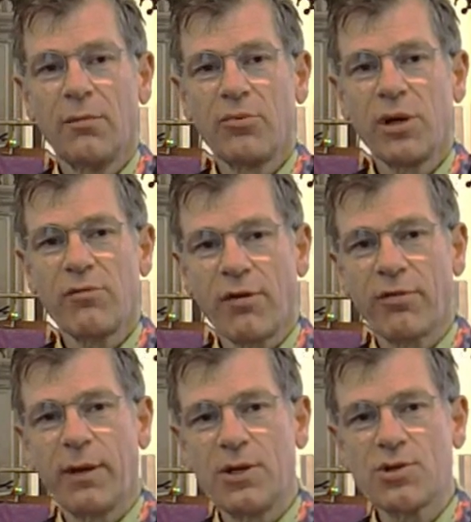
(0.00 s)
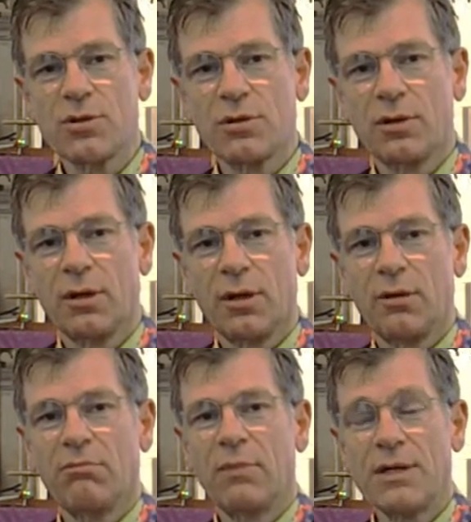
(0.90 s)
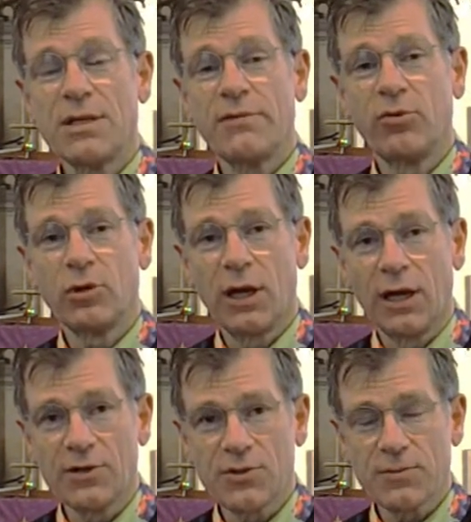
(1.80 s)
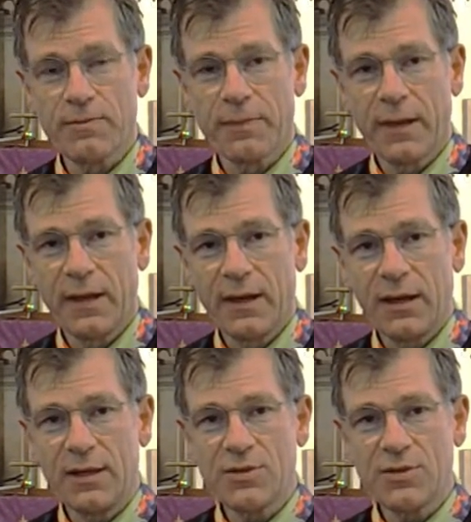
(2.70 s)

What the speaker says: pre-Reformation medieval glass. It's